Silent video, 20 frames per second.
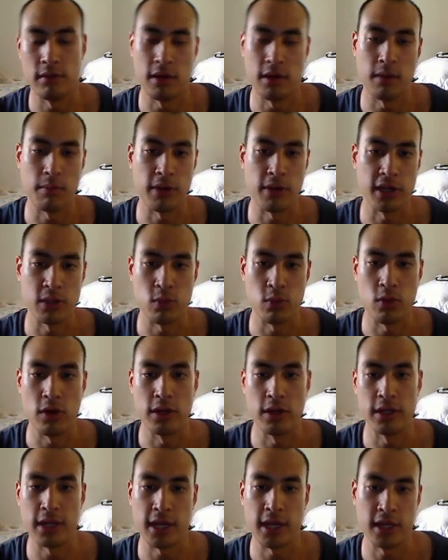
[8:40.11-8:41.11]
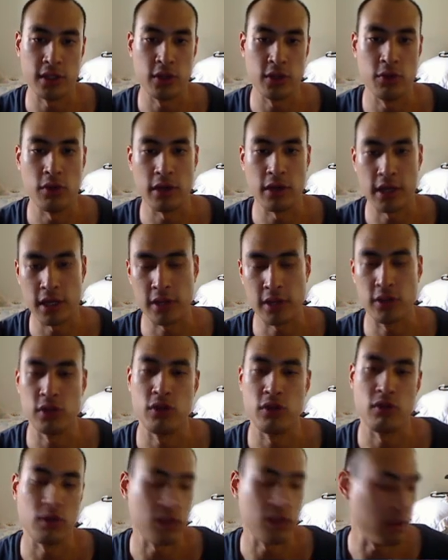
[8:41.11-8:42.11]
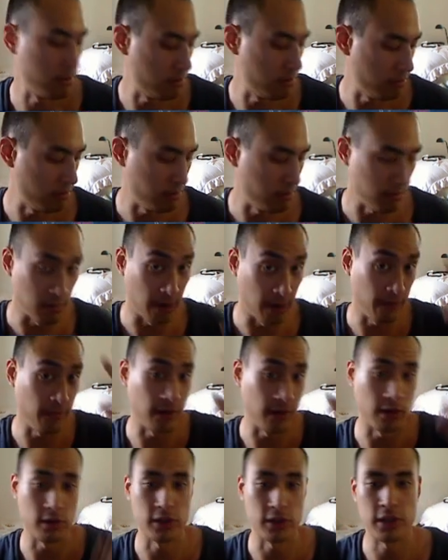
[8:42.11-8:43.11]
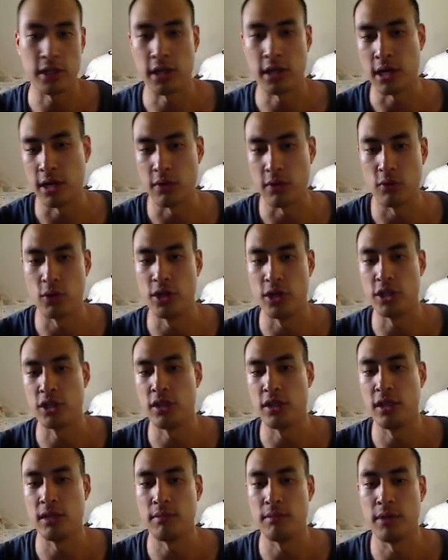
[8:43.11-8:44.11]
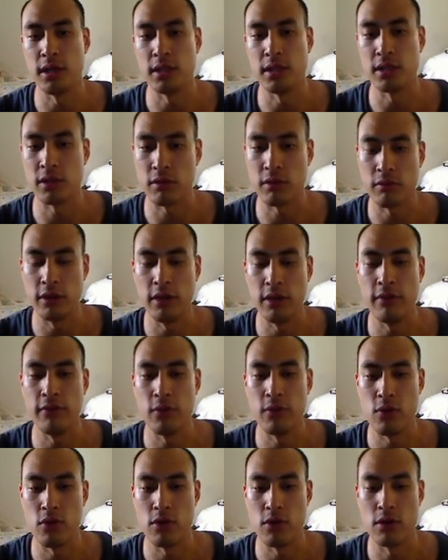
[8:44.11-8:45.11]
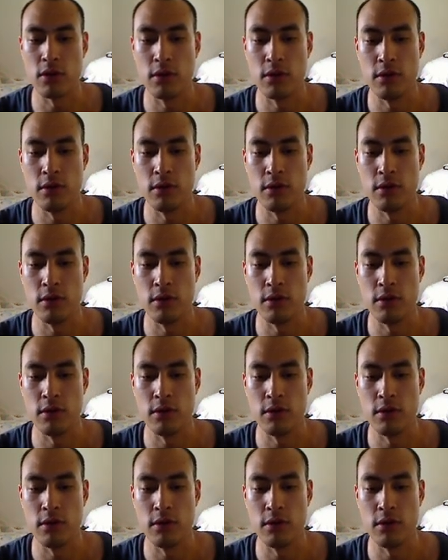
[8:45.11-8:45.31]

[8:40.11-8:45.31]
I'll press 1, to cast 2, I'll cast 2, because my fingers can kind of reach these buttons, 3, 4,